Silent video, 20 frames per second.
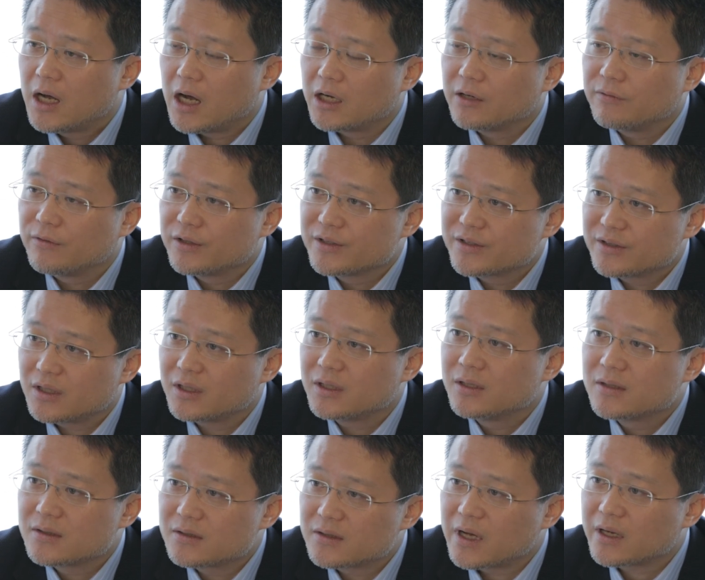And for
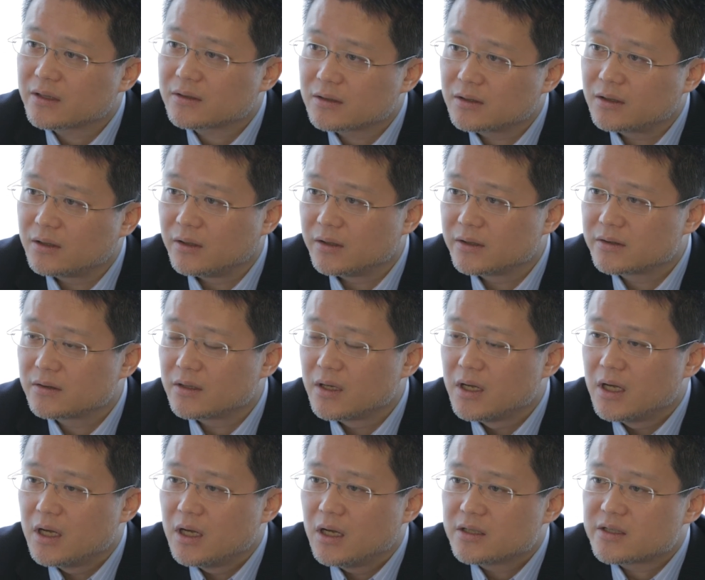certain sectors,
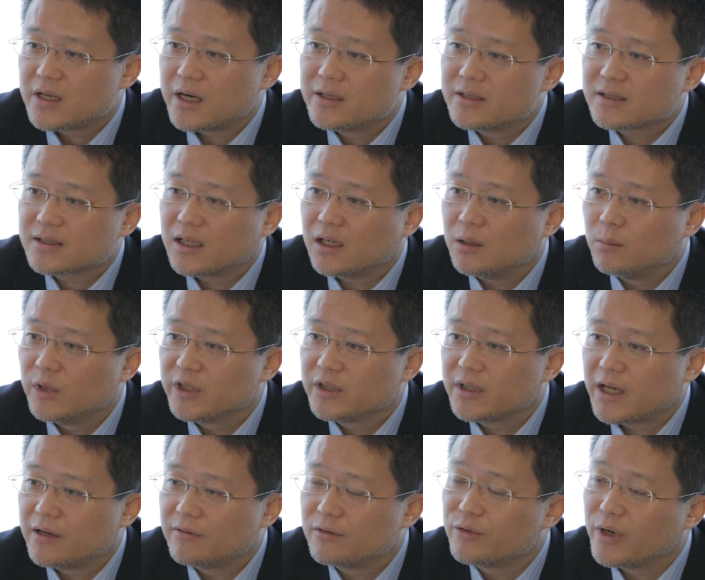Chinese government
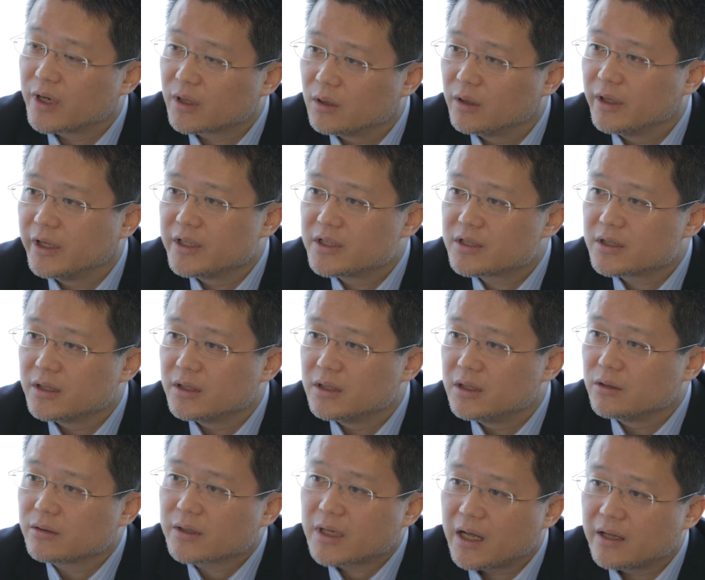have regulation.
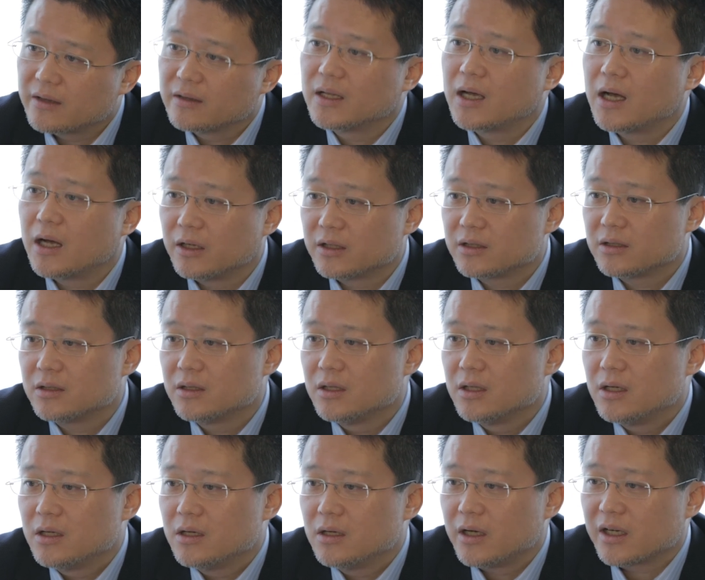You cannot
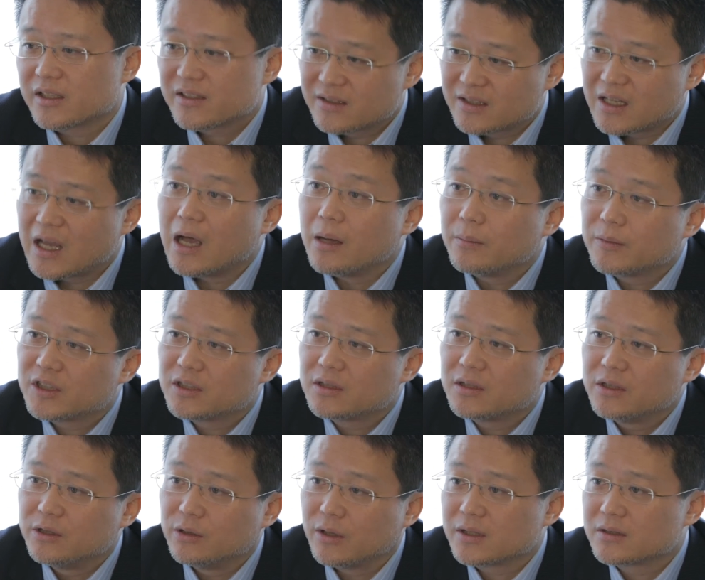accept
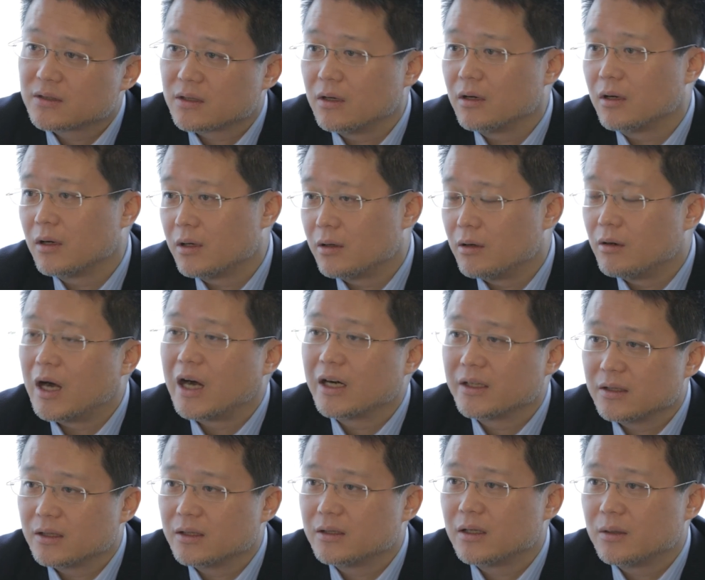US dollar or
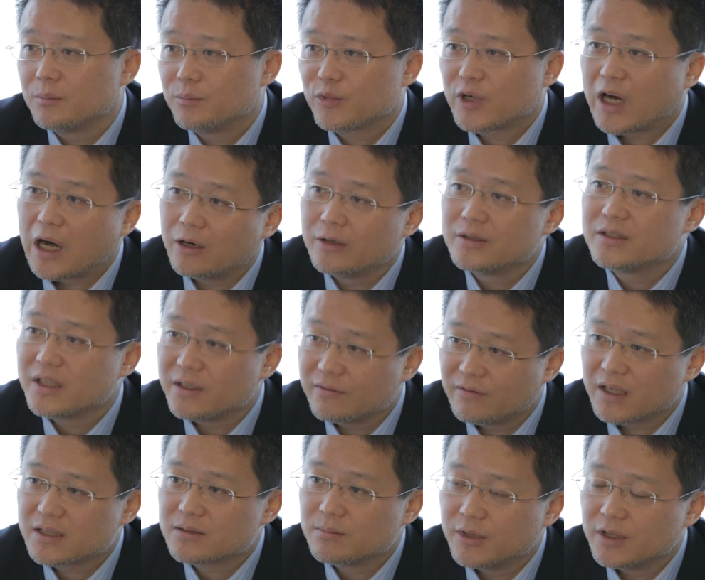other currency
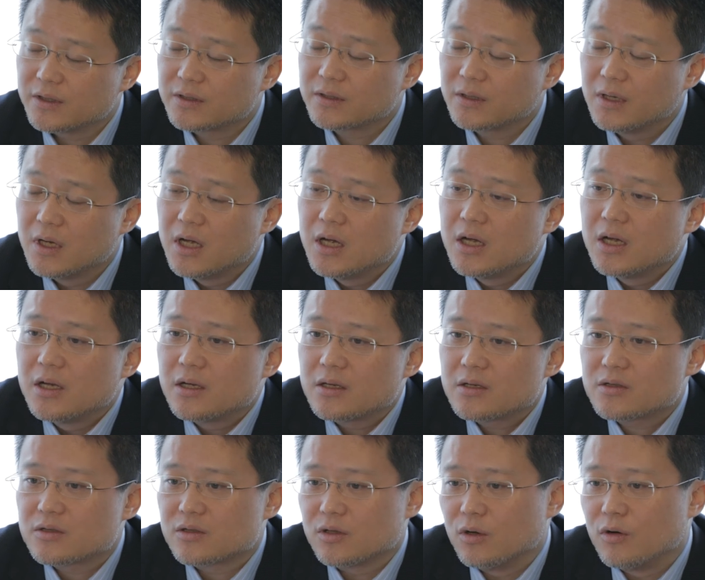investments.
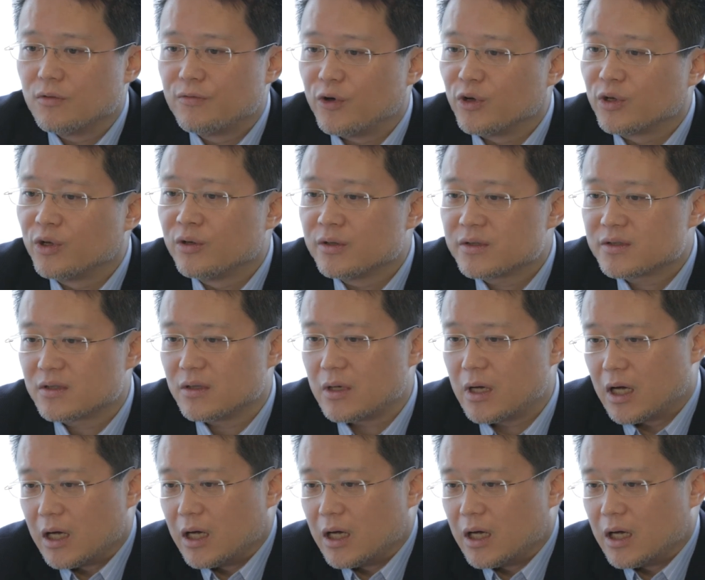So for those